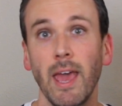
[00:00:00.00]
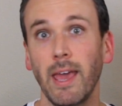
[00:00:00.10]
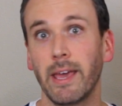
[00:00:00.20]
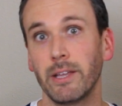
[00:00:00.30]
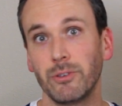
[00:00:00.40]

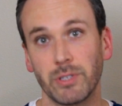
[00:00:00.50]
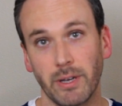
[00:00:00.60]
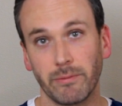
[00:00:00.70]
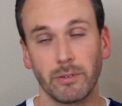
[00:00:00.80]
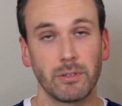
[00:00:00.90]
and you
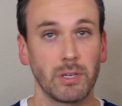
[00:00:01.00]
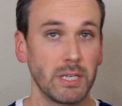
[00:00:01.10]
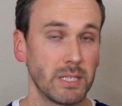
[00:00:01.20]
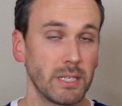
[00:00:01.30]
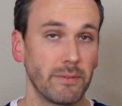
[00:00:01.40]
suffer
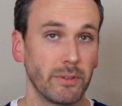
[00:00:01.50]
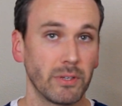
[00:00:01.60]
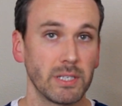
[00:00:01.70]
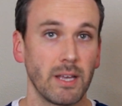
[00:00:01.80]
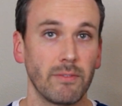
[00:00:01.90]

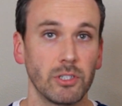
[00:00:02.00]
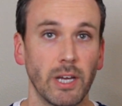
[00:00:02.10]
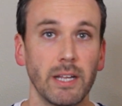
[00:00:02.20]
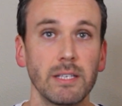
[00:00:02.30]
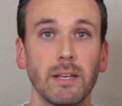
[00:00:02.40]
eosinophilic
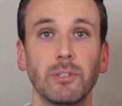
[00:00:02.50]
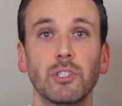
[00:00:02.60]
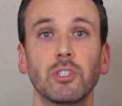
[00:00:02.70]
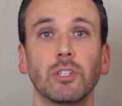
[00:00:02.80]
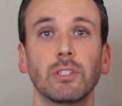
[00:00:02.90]
esophagitis, I would
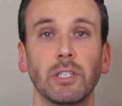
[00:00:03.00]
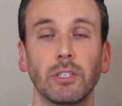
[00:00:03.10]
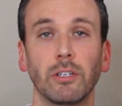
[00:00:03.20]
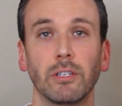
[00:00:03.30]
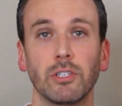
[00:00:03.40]
certainly
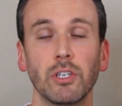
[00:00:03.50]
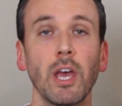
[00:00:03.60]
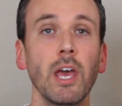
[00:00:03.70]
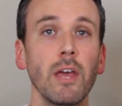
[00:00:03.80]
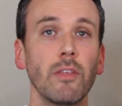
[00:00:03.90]
encourage
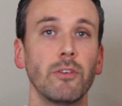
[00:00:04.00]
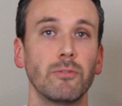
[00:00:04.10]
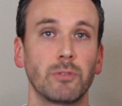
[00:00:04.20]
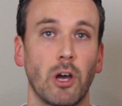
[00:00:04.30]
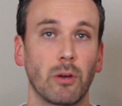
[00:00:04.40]
that
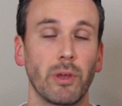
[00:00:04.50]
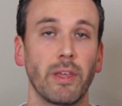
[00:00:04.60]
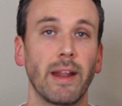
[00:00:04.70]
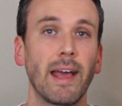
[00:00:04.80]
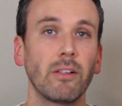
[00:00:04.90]
you talk with
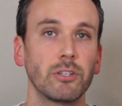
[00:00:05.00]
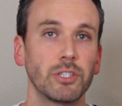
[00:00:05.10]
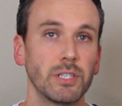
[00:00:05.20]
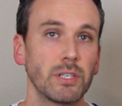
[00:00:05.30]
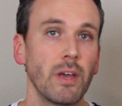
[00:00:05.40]
an
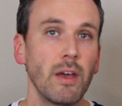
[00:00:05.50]
allergist